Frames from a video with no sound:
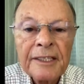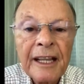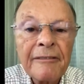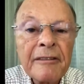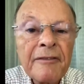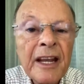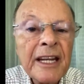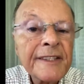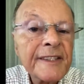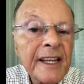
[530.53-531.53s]
And time
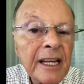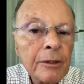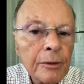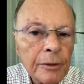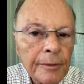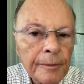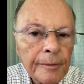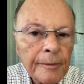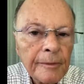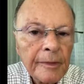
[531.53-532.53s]
was running out and
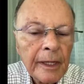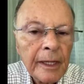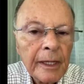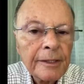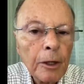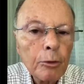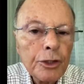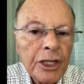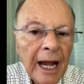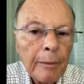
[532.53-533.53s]
she was getting older.
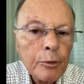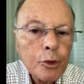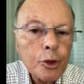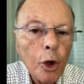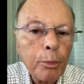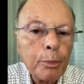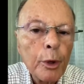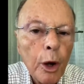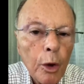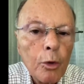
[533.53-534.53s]

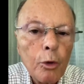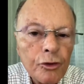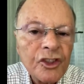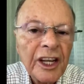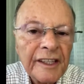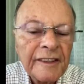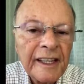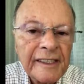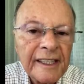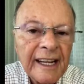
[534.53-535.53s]
So the devil
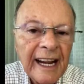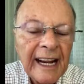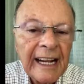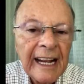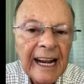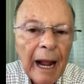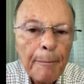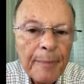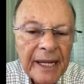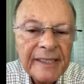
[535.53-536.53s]
blew
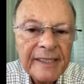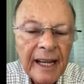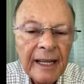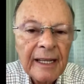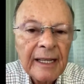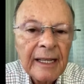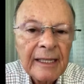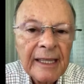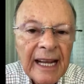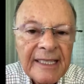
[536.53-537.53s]
in
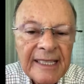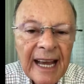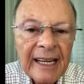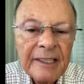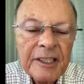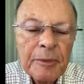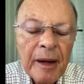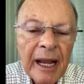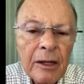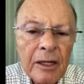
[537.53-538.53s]

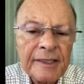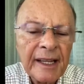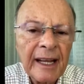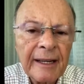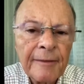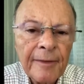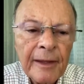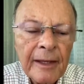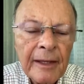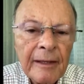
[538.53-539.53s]
Sarah's mind and
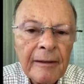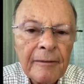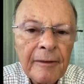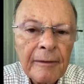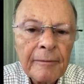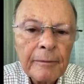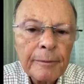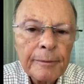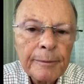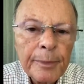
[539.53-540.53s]
said, Sarah,
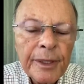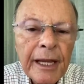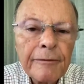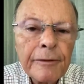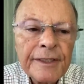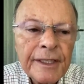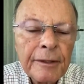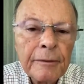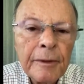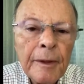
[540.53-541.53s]

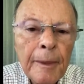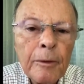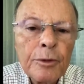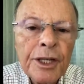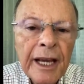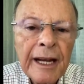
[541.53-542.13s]
why not